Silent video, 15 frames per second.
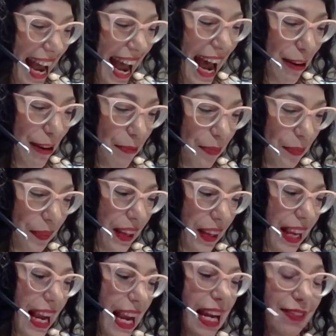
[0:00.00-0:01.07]

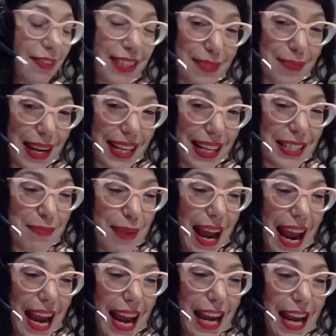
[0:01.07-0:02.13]
In respect to
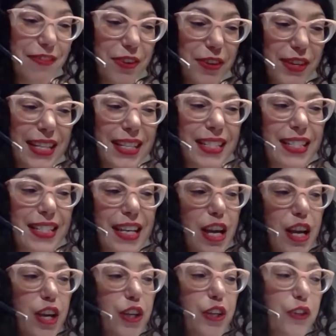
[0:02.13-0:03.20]
paying for it,
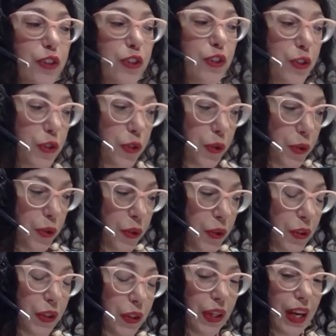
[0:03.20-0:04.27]
you
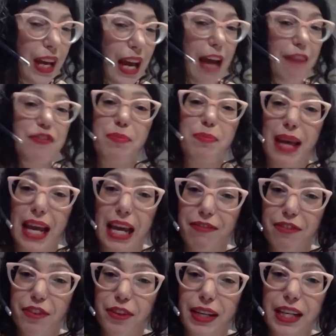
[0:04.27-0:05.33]
do have to pay
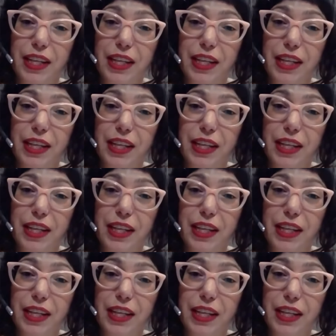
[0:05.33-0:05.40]
for it